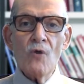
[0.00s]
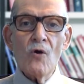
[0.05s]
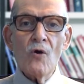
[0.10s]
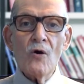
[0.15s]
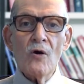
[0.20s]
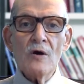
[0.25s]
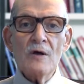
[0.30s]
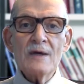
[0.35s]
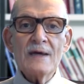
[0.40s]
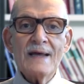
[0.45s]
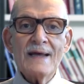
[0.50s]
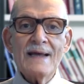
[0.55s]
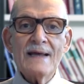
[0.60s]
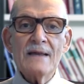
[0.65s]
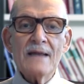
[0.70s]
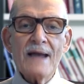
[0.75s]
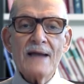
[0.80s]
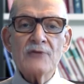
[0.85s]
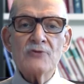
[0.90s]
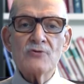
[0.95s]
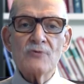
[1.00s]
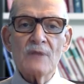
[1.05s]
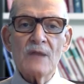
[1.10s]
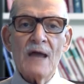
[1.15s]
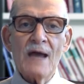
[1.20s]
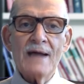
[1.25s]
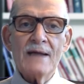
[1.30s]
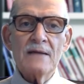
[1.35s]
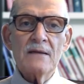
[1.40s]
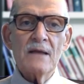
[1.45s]
wrong
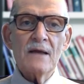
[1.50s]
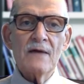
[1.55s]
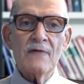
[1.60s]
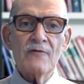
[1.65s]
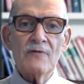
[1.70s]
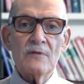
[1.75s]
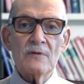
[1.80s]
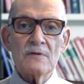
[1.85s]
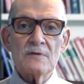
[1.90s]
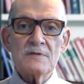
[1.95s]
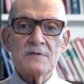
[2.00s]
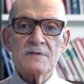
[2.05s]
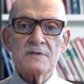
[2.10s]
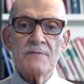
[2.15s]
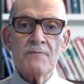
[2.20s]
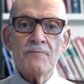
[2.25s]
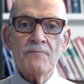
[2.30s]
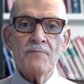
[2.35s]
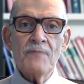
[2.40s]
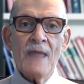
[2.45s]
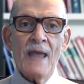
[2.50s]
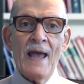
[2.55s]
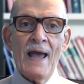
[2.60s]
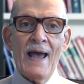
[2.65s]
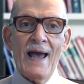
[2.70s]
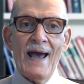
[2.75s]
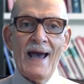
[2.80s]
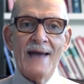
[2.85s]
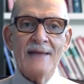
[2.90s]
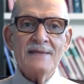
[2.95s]
electrolyte levels,
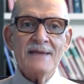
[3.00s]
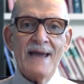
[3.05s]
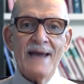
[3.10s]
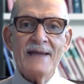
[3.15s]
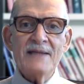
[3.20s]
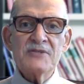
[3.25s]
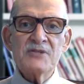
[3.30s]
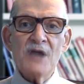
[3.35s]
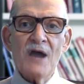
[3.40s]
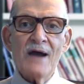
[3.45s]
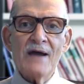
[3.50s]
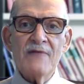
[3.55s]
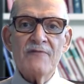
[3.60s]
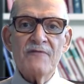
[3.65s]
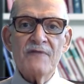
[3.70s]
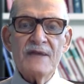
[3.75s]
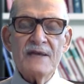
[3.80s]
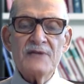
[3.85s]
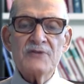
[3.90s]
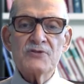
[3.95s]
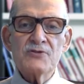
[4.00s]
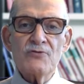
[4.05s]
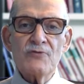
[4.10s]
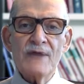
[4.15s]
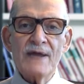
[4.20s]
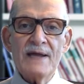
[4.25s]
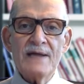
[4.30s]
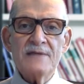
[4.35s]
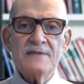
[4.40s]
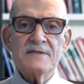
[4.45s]
and HIV
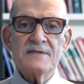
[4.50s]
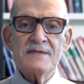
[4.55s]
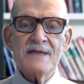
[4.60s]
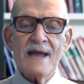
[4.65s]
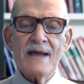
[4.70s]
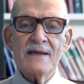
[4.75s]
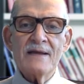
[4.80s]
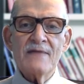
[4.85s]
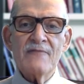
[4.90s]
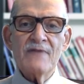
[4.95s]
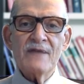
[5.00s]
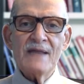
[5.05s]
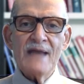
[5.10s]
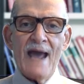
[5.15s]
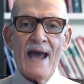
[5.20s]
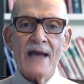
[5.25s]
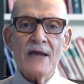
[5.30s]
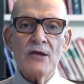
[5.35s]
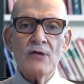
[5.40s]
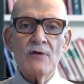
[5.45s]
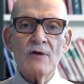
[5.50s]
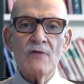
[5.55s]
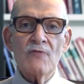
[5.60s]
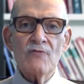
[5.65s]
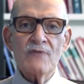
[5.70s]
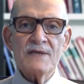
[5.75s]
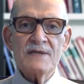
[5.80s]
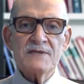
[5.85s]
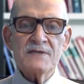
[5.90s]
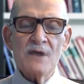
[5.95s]
screens that give
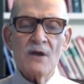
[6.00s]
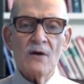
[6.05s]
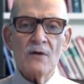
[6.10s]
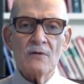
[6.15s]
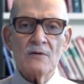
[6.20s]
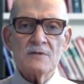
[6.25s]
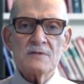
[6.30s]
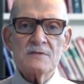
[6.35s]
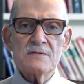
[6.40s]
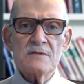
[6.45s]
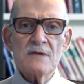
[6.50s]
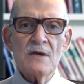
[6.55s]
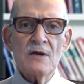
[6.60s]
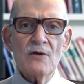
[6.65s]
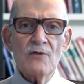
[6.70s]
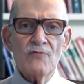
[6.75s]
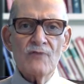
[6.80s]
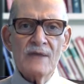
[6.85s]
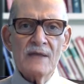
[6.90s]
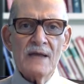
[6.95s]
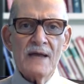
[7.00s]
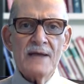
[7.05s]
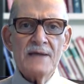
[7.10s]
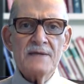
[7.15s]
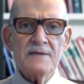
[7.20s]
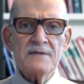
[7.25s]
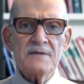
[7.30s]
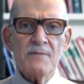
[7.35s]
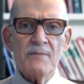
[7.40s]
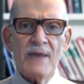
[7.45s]
inaccurate results
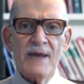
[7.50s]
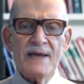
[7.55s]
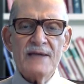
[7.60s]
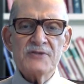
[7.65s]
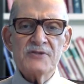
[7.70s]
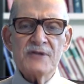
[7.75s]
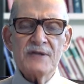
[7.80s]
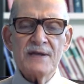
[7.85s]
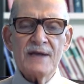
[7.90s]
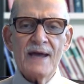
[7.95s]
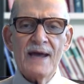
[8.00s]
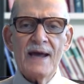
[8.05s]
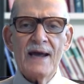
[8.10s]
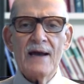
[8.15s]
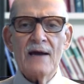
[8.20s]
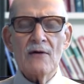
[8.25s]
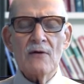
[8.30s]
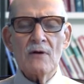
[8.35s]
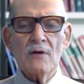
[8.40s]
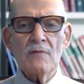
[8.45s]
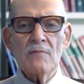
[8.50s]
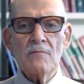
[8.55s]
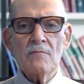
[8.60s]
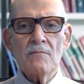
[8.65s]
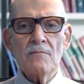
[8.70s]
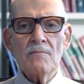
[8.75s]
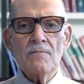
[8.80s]
related to patient care.